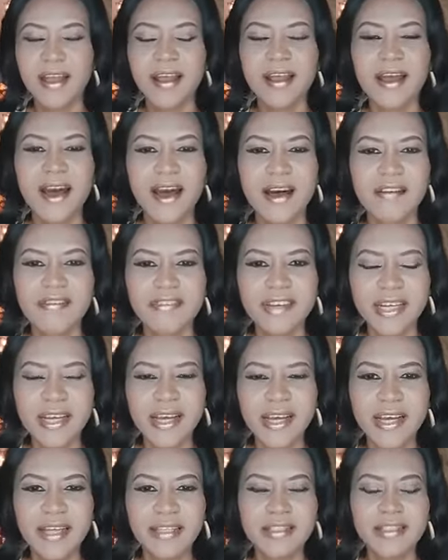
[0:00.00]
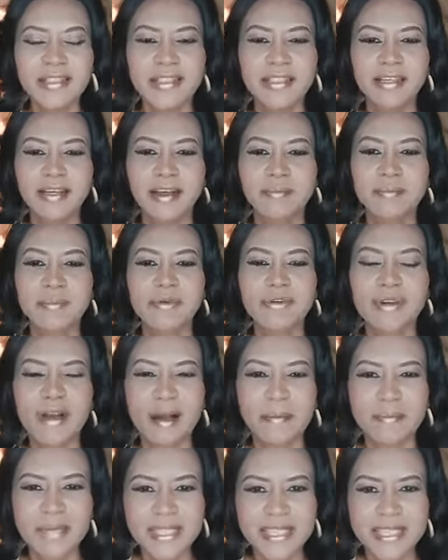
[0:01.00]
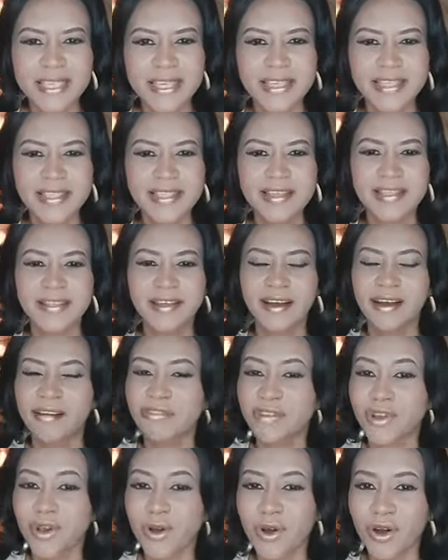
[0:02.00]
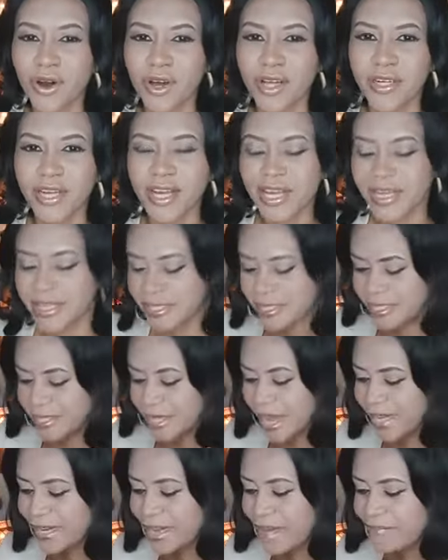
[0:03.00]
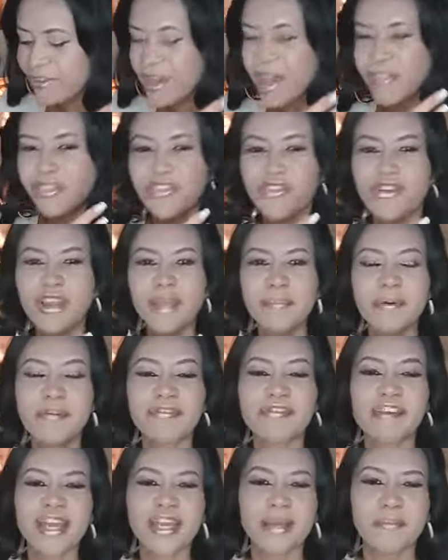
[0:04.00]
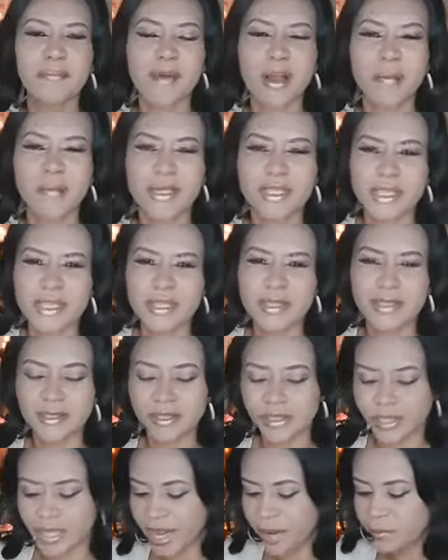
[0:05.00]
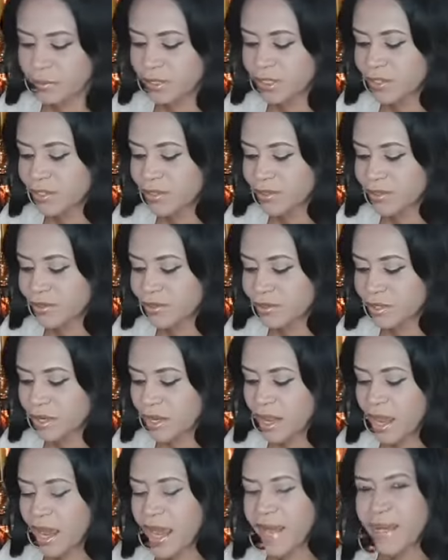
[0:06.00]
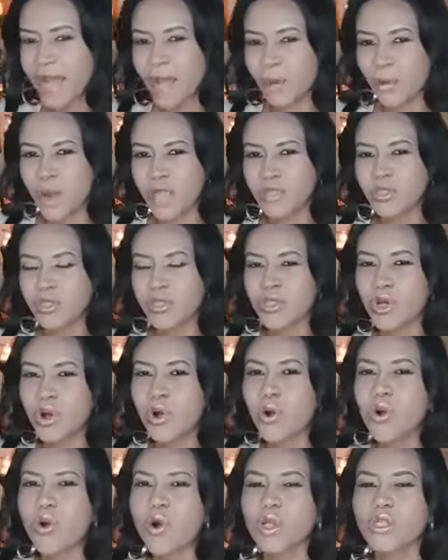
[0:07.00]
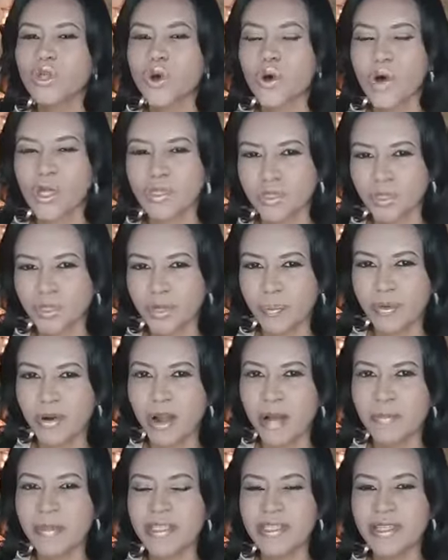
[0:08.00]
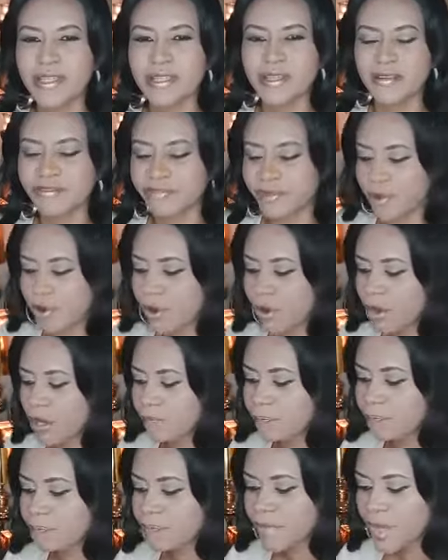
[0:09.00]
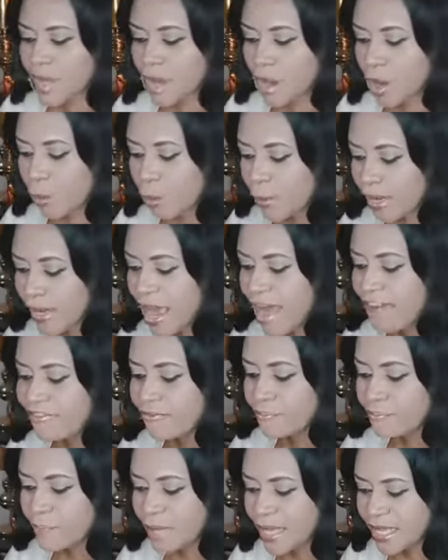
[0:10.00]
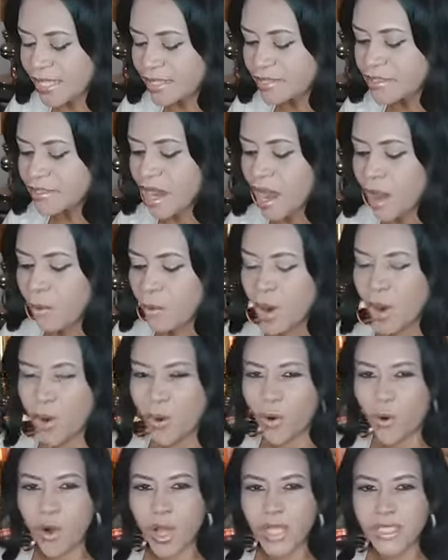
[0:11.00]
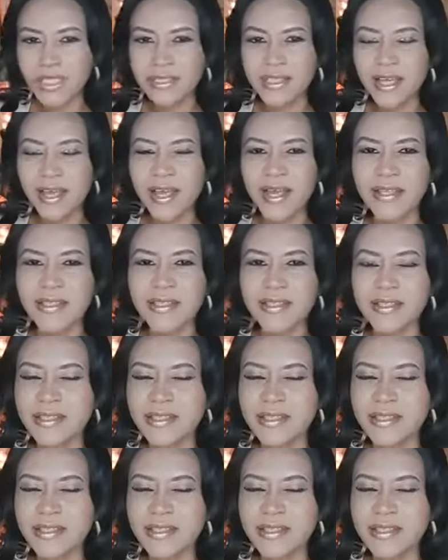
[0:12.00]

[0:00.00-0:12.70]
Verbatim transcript: covenant promises of God. Tonight I've got three prophetic promises to share with you. And I want you to hold on to the promises of God. We have built our altars